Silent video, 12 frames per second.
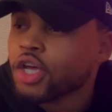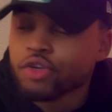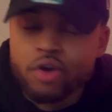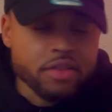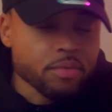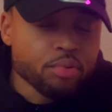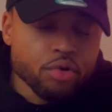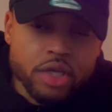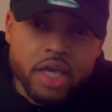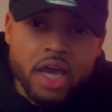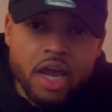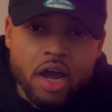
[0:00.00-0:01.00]
You don't have to pull
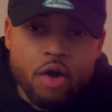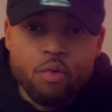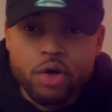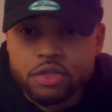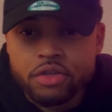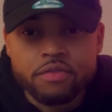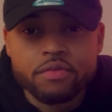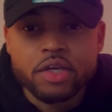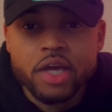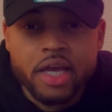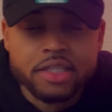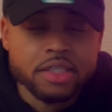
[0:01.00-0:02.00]
your hair out wondering if you're
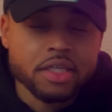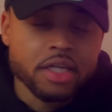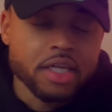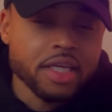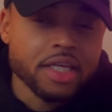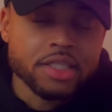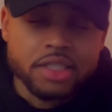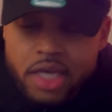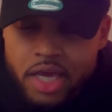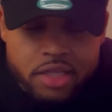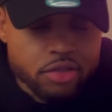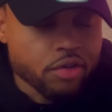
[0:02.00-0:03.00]
actually gonna get
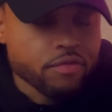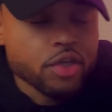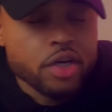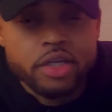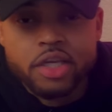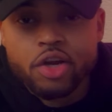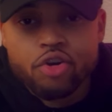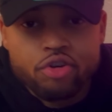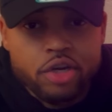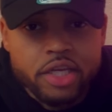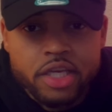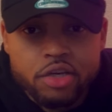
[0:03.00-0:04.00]
checked or if you're gonna get a
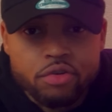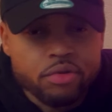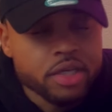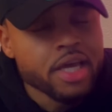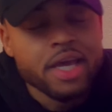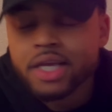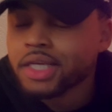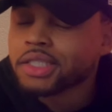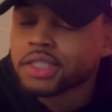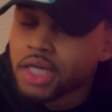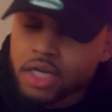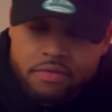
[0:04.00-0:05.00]
hard inquiry. It's
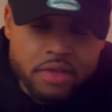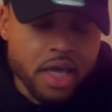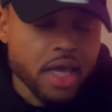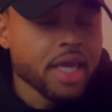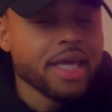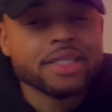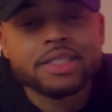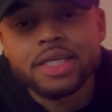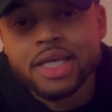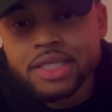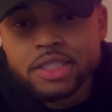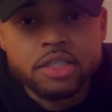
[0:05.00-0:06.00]
none of that. It's an
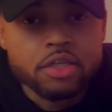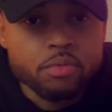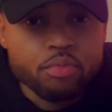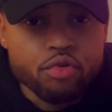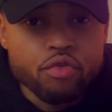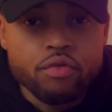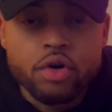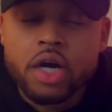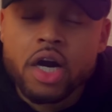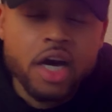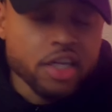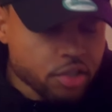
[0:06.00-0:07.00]
instant approval,
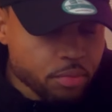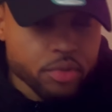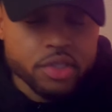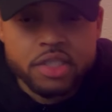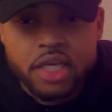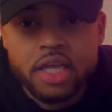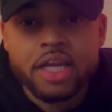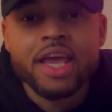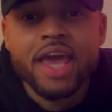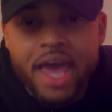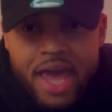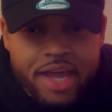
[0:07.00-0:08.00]
one hundred percent
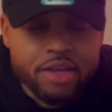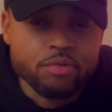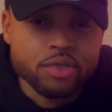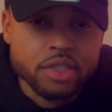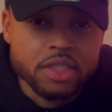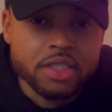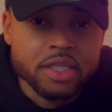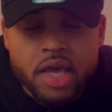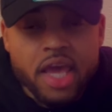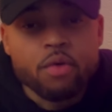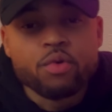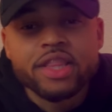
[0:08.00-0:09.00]
accuracy.
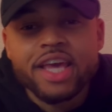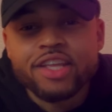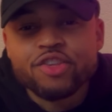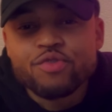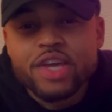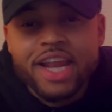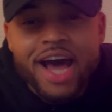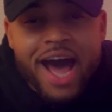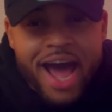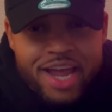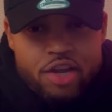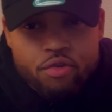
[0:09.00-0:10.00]
And with that, you get a
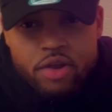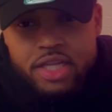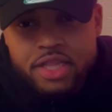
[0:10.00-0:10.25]
high credit